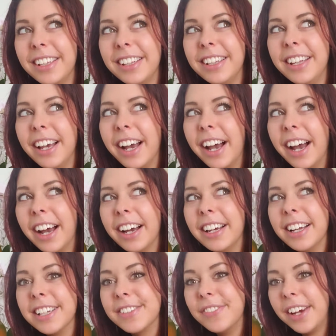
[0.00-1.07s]
Yeah,
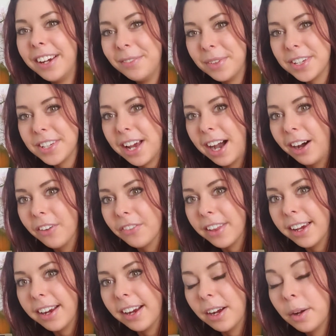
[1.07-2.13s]
it's very much out
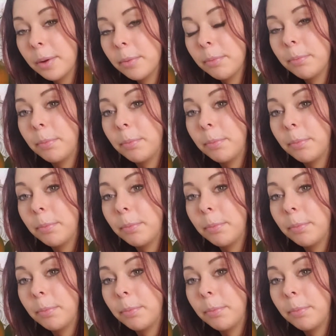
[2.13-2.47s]
there,